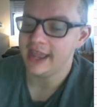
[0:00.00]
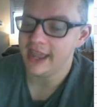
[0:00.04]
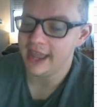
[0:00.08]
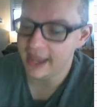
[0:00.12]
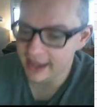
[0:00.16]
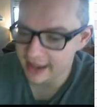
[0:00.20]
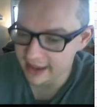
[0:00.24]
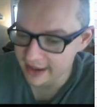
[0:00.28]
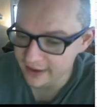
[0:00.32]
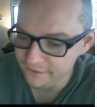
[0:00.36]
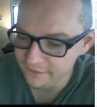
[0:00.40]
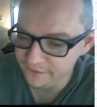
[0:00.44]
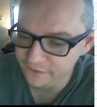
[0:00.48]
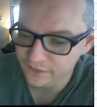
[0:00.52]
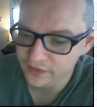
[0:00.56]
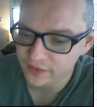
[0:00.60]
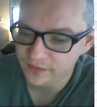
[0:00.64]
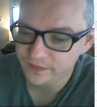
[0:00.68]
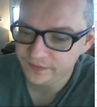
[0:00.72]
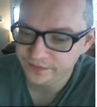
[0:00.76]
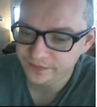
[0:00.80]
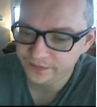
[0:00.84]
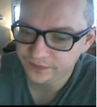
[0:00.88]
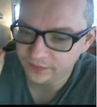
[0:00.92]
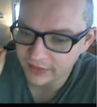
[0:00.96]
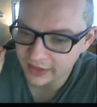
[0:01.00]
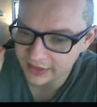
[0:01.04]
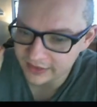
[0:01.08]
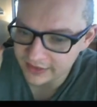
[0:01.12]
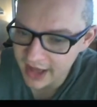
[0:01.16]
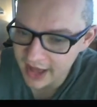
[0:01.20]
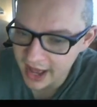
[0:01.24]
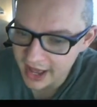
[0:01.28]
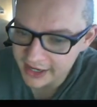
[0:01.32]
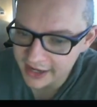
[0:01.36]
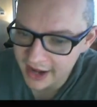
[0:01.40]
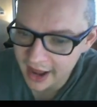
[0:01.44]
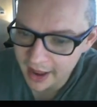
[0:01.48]
if
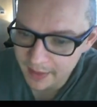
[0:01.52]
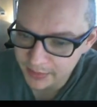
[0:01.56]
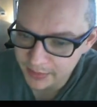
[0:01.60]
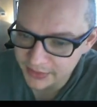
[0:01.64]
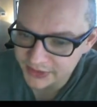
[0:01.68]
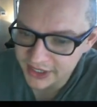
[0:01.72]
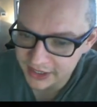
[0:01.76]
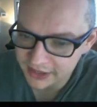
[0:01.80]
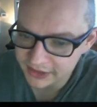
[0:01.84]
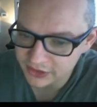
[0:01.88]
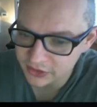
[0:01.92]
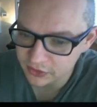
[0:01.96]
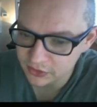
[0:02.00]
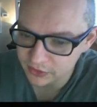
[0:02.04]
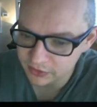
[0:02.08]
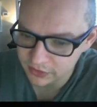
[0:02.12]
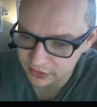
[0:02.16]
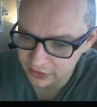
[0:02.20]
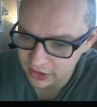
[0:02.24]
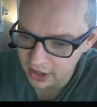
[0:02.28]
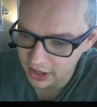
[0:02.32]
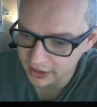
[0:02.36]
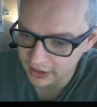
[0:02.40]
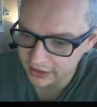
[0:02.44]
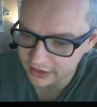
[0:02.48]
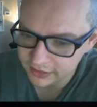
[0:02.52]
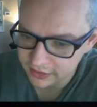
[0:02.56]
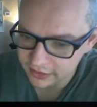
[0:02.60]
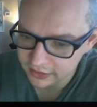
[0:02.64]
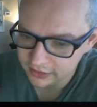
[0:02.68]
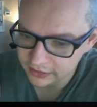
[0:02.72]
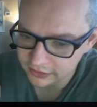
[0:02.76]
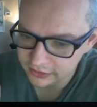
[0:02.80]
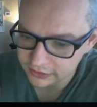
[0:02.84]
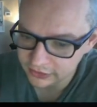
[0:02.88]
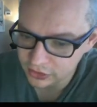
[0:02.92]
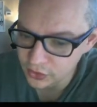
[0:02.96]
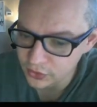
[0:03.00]
99% luck
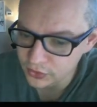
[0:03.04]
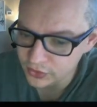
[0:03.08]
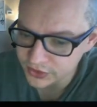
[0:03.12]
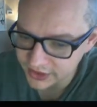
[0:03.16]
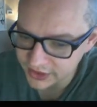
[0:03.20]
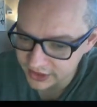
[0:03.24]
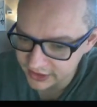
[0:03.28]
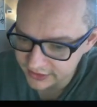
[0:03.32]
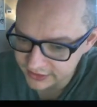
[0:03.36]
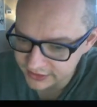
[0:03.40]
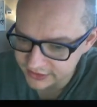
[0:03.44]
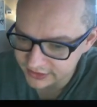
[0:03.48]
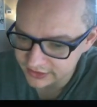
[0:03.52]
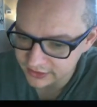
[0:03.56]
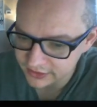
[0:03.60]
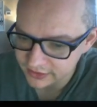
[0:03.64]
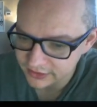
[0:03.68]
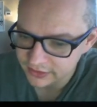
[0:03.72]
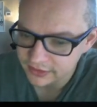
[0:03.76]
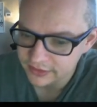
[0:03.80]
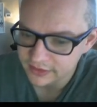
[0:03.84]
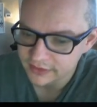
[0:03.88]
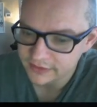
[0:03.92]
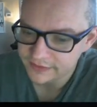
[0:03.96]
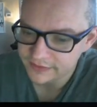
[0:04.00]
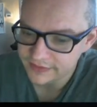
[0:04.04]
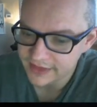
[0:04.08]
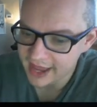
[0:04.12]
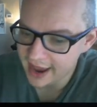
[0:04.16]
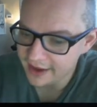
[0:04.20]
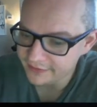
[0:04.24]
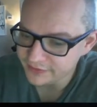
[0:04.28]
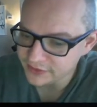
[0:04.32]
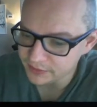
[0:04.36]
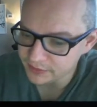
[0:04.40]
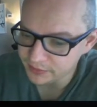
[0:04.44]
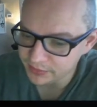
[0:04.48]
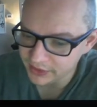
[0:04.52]
loses, they have
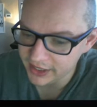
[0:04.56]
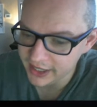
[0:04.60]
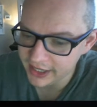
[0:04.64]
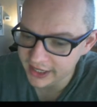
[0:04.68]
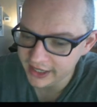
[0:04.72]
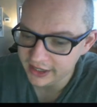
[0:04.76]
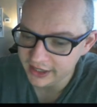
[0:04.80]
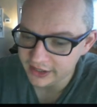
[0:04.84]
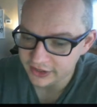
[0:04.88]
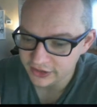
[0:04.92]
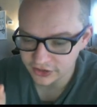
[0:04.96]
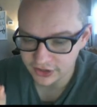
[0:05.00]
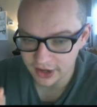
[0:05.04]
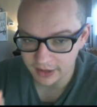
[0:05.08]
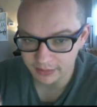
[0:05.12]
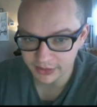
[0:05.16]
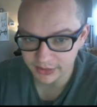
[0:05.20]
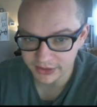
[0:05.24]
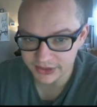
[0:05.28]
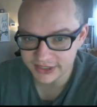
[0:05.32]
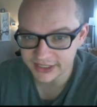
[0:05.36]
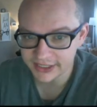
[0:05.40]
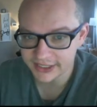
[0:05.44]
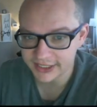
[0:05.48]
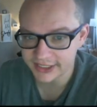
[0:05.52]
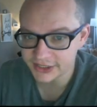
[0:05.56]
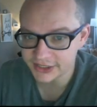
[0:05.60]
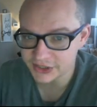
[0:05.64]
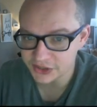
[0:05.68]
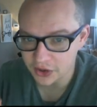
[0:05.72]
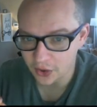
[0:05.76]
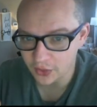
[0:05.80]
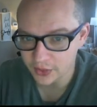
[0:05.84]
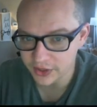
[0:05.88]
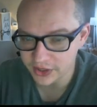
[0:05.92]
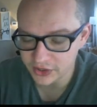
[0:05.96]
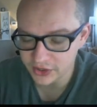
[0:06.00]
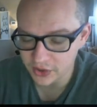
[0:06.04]
to play double C's,
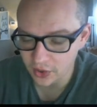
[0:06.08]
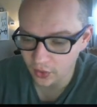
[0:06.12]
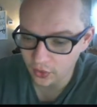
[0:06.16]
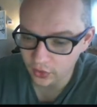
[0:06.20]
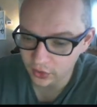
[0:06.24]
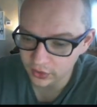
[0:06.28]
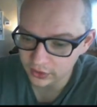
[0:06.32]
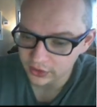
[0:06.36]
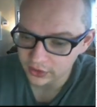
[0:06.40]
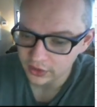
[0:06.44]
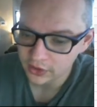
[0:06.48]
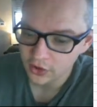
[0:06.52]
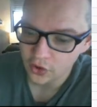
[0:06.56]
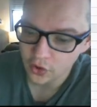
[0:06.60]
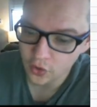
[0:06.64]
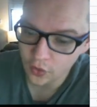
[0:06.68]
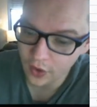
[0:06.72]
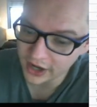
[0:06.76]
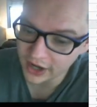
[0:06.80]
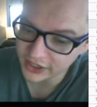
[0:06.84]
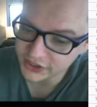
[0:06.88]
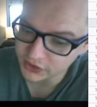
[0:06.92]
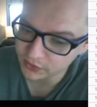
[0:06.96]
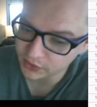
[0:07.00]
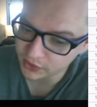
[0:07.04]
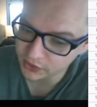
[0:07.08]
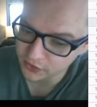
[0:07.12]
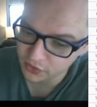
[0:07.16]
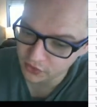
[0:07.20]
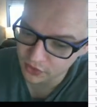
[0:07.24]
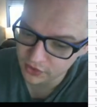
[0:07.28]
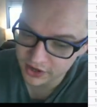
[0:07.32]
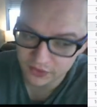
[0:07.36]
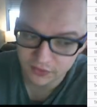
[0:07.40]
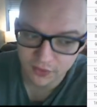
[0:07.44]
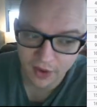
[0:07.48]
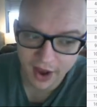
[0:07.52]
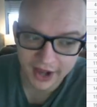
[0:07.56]
Cody Cole, who actually
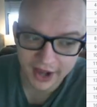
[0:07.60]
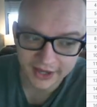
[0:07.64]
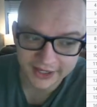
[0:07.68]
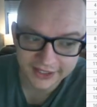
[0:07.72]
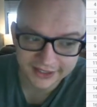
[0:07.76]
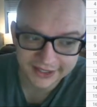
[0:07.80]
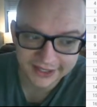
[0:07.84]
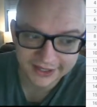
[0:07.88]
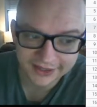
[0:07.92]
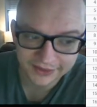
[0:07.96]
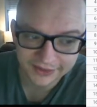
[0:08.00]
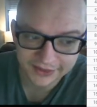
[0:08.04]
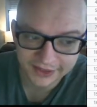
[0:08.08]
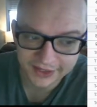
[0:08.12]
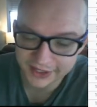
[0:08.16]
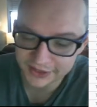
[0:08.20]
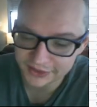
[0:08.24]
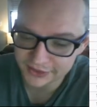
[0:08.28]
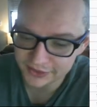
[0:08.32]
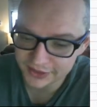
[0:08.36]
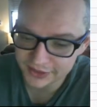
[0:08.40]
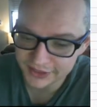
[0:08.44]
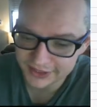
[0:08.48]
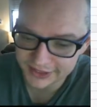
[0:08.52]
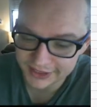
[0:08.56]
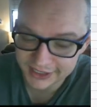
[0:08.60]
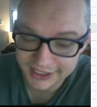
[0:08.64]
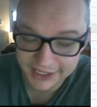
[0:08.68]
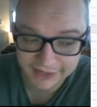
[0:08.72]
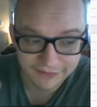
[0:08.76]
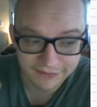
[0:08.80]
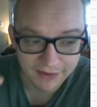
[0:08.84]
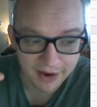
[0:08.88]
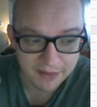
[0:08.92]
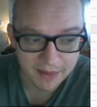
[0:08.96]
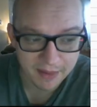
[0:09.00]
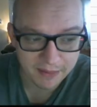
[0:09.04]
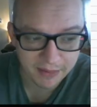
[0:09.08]
recruited Rocky Keeling into this league, if
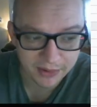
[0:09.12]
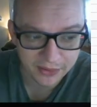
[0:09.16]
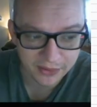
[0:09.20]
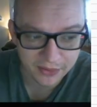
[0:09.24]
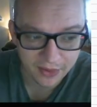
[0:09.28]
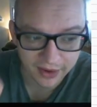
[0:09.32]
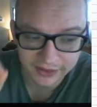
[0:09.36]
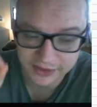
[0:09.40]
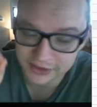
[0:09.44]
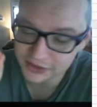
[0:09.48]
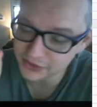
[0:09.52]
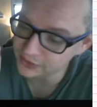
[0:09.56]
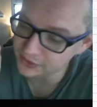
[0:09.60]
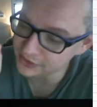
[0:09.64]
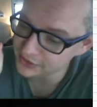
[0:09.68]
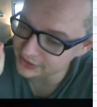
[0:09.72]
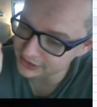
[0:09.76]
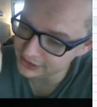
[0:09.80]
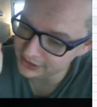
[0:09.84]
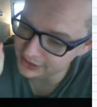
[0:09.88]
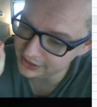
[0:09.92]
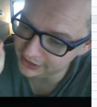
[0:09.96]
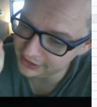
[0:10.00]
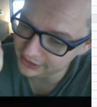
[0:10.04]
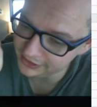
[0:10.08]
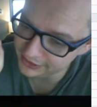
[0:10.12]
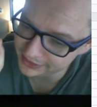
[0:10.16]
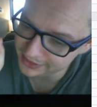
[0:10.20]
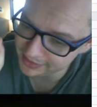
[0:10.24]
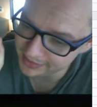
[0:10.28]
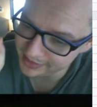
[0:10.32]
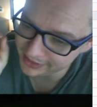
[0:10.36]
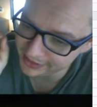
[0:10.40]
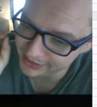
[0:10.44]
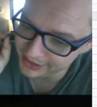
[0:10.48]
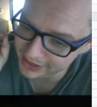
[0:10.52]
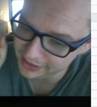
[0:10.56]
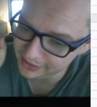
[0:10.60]
I remember correctly. So there's gonna be
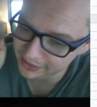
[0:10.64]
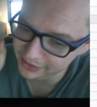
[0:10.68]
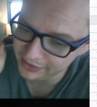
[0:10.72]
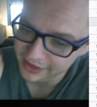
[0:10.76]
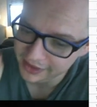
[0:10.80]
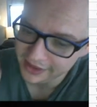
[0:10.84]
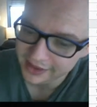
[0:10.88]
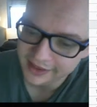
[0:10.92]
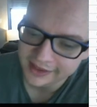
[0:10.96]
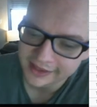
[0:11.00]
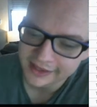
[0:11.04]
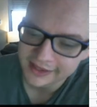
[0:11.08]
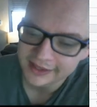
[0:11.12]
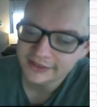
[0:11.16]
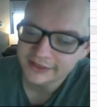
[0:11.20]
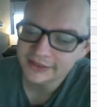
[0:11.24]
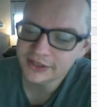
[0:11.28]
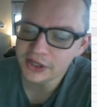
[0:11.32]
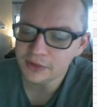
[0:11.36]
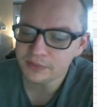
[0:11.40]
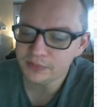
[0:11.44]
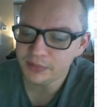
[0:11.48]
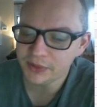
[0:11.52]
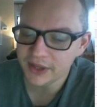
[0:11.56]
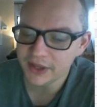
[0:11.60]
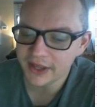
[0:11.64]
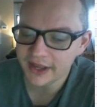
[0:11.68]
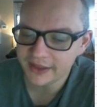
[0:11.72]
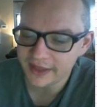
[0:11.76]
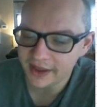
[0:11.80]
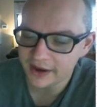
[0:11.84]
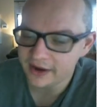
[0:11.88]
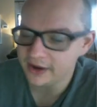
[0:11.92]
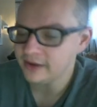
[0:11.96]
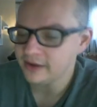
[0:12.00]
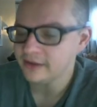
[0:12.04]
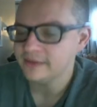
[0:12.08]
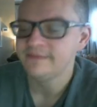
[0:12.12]
a little play
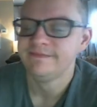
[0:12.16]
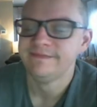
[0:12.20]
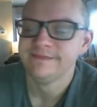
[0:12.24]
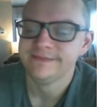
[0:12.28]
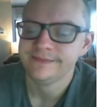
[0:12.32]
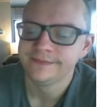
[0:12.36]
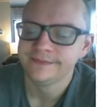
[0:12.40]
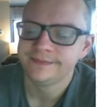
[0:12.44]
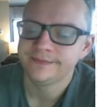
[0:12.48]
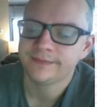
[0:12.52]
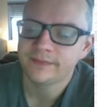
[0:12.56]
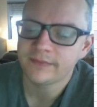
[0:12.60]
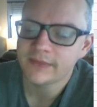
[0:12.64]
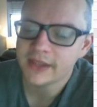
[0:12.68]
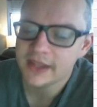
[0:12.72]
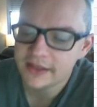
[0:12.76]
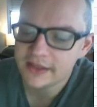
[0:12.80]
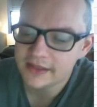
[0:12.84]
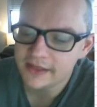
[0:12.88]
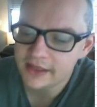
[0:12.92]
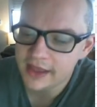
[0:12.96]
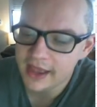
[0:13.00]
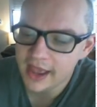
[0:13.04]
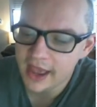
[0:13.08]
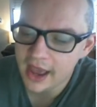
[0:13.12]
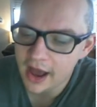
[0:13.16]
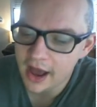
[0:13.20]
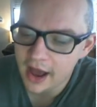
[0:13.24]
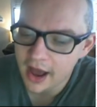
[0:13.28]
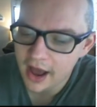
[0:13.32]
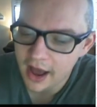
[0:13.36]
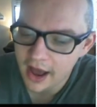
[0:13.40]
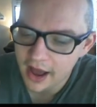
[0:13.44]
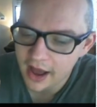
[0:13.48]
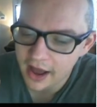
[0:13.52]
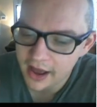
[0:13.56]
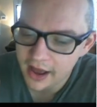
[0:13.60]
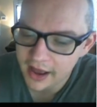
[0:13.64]
there.
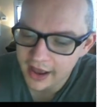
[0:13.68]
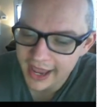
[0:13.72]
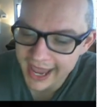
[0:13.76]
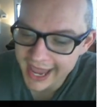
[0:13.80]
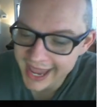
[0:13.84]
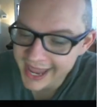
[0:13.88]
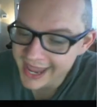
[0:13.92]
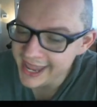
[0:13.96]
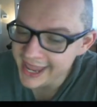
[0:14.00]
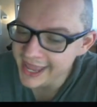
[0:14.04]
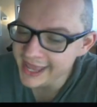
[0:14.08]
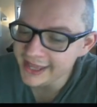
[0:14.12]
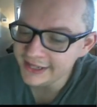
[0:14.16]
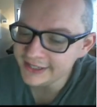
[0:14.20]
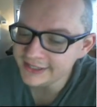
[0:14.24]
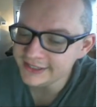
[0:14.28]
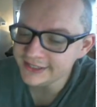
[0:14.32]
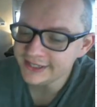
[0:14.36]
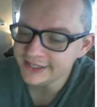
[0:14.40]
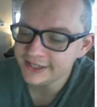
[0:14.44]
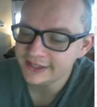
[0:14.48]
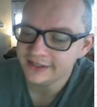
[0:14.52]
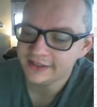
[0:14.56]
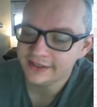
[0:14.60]
And